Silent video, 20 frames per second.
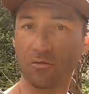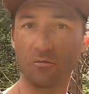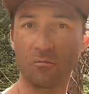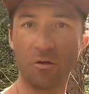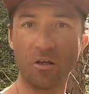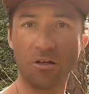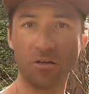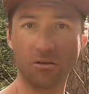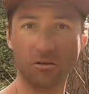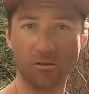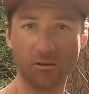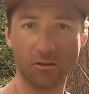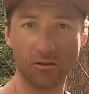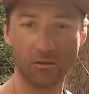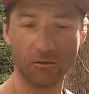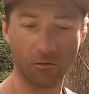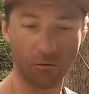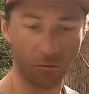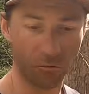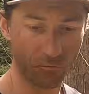of
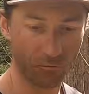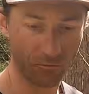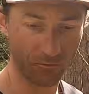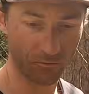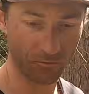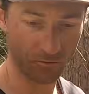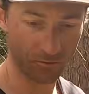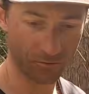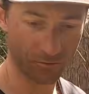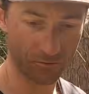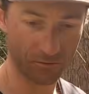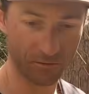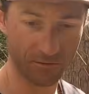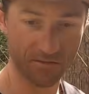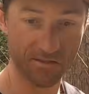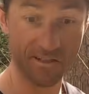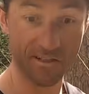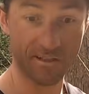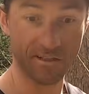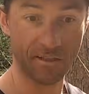meters of
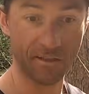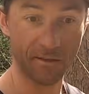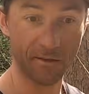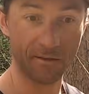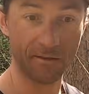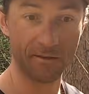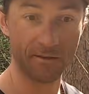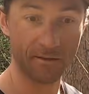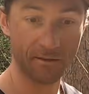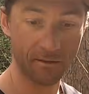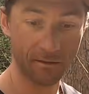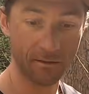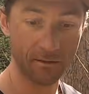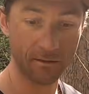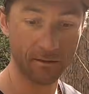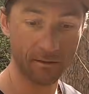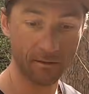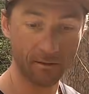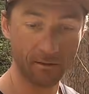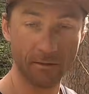digging
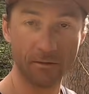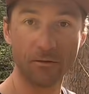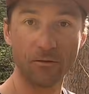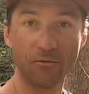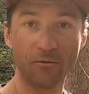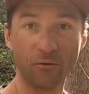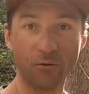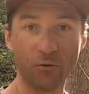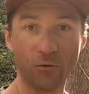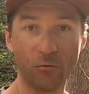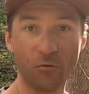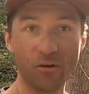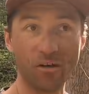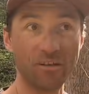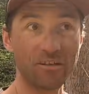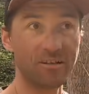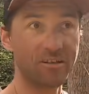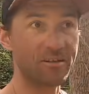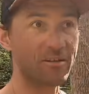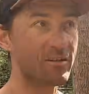for no
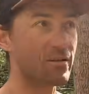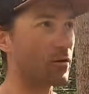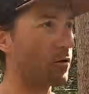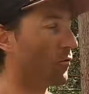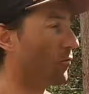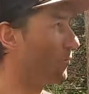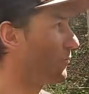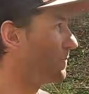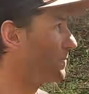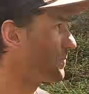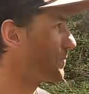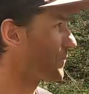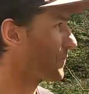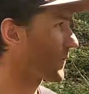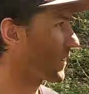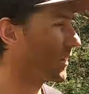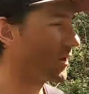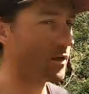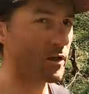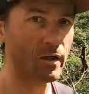reason. So
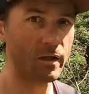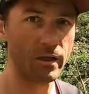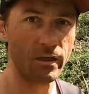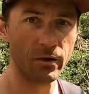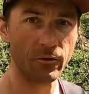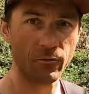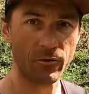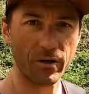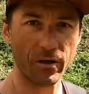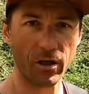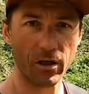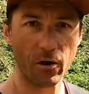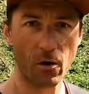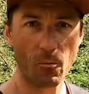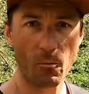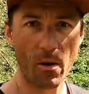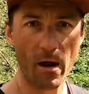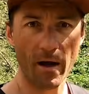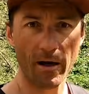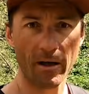we're gonna
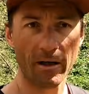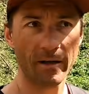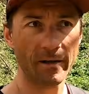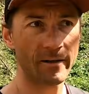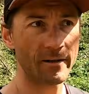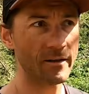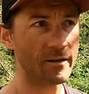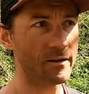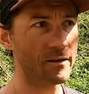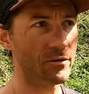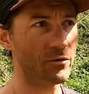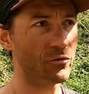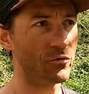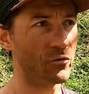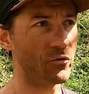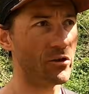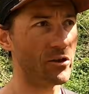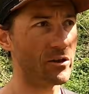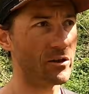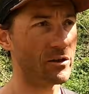go back
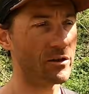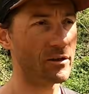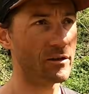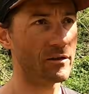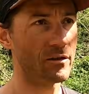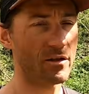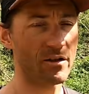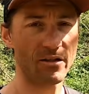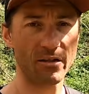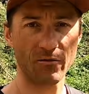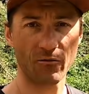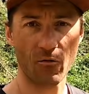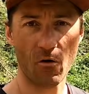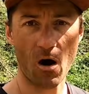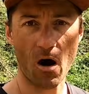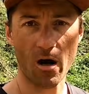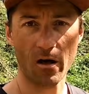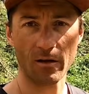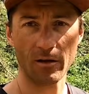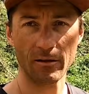to the
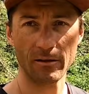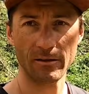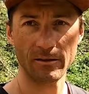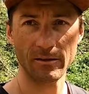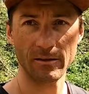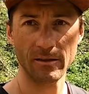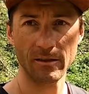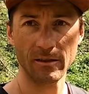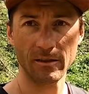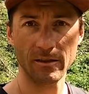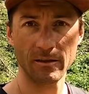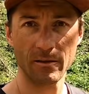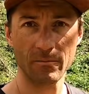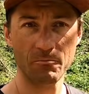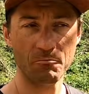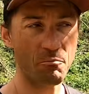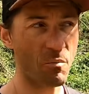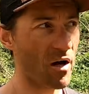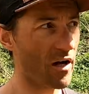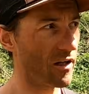reservoir,
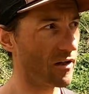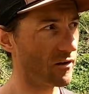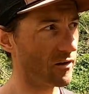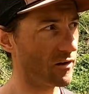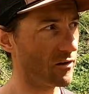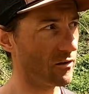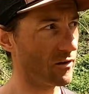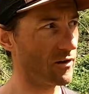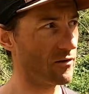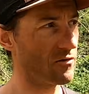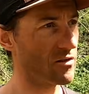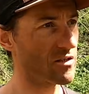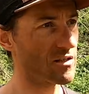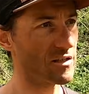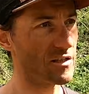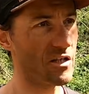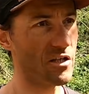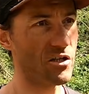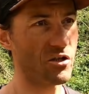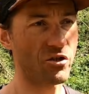make a little
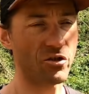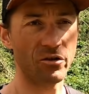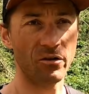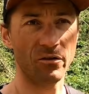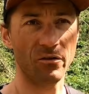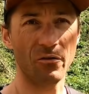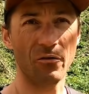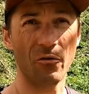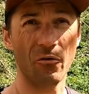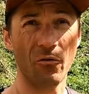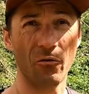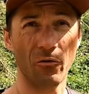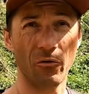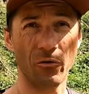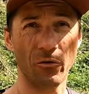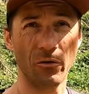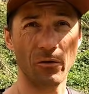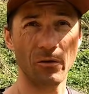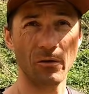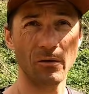investigation
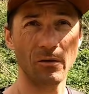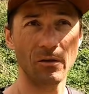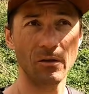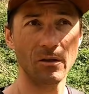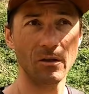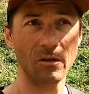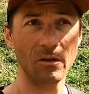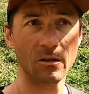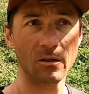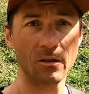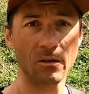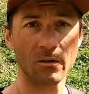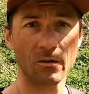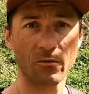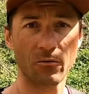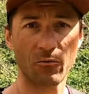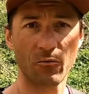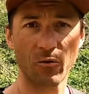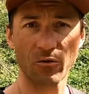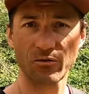on
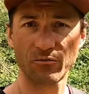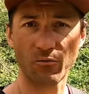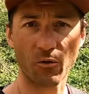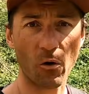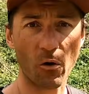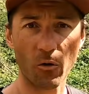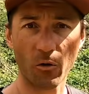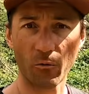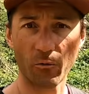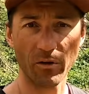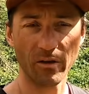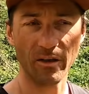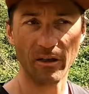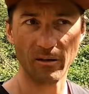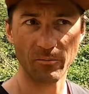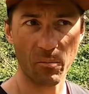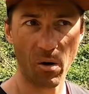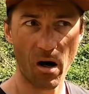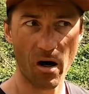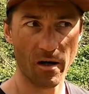what's wrong with
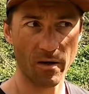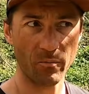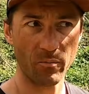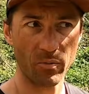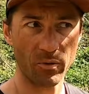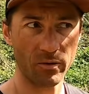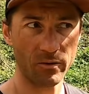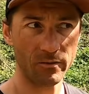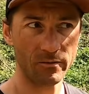that pipe,